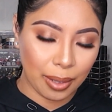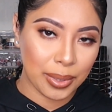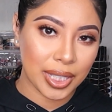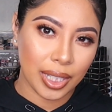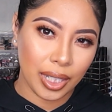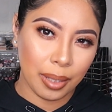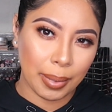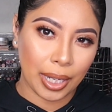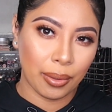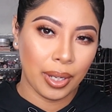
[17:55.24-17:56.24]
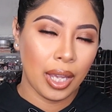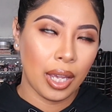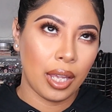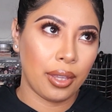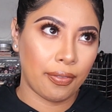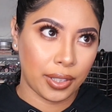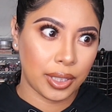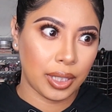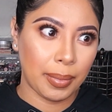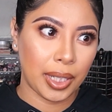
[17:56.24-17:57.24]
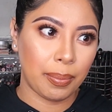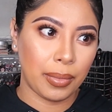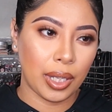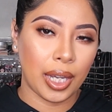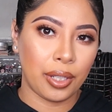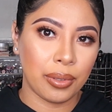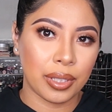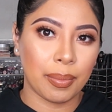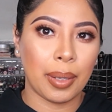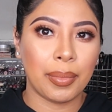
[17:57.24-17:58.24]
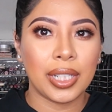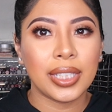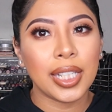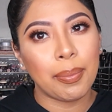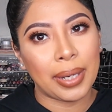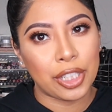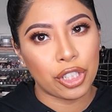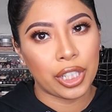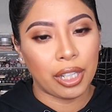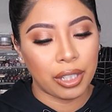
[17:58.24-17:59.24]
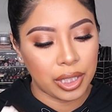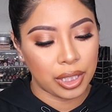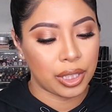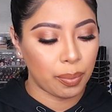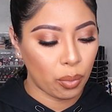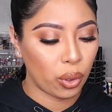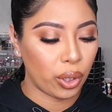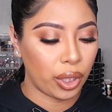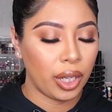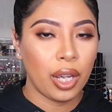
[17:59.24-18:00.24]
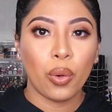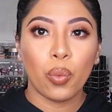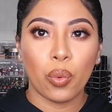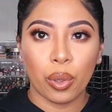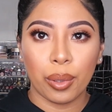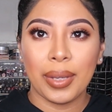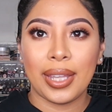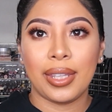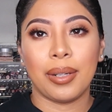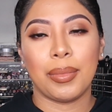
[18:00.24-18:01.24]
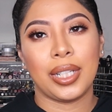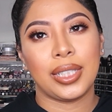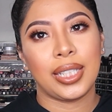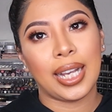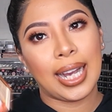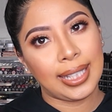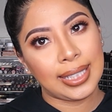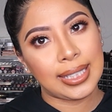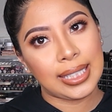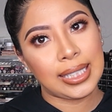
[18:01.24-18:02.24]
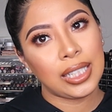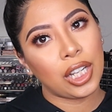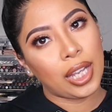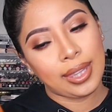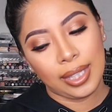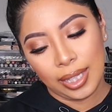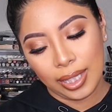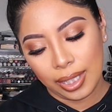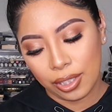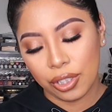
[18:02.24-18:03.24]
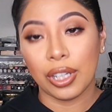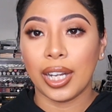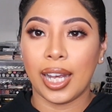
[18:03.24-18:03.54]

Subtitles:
was thinking about the first time I use them, I'm gonna take Bajan Gyal because it's more warm, and then I'm gonna take Ting, and then to